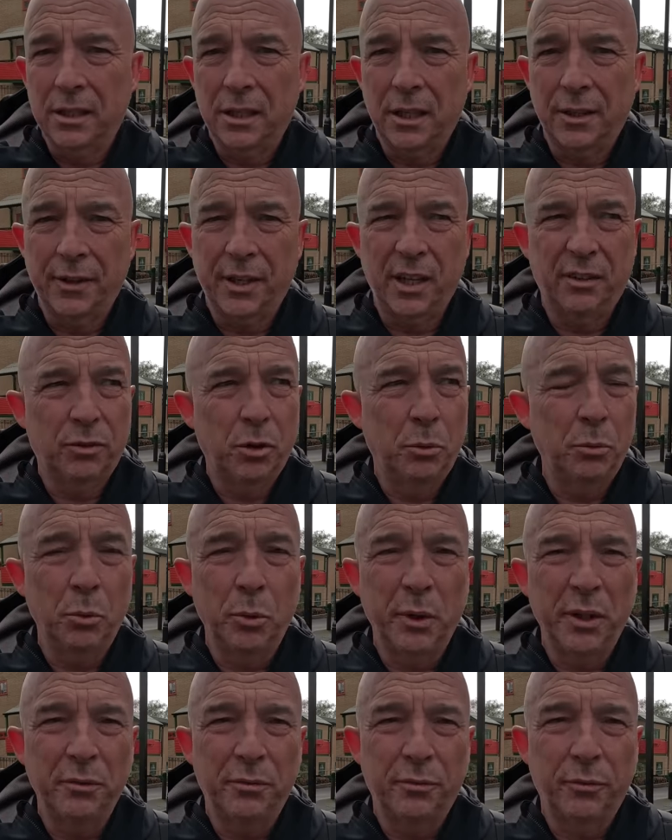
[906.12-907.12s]
I think I've come to
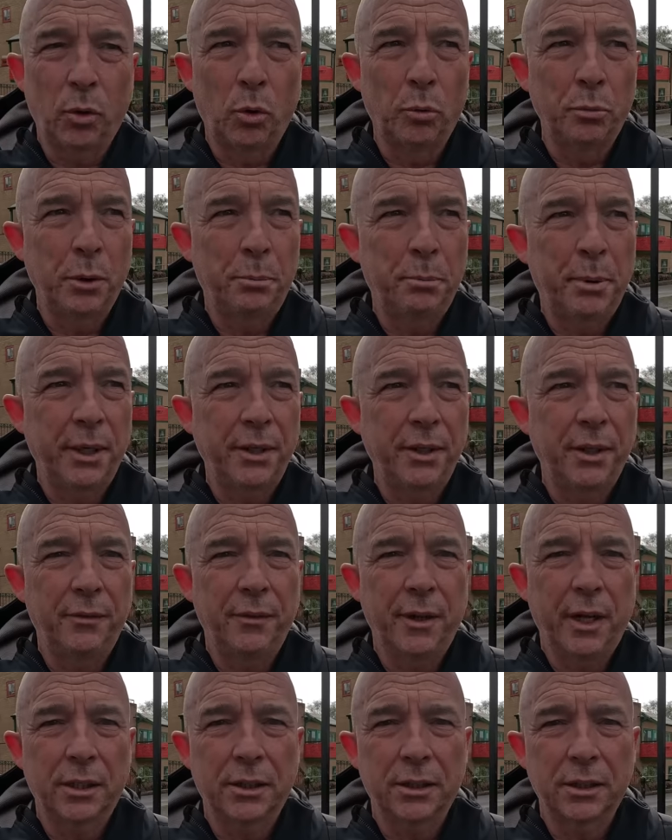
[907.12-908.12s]
an informed opinion
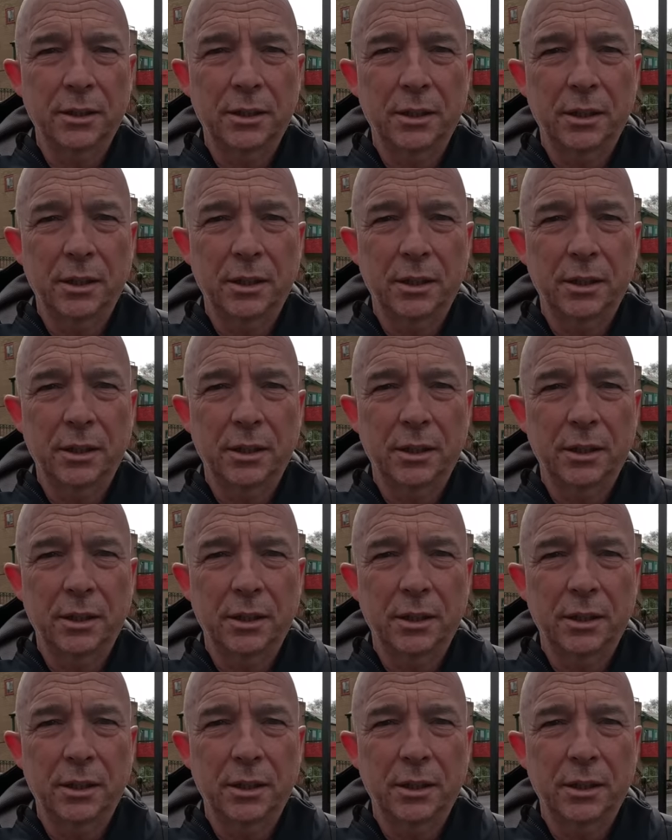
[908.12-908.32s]
that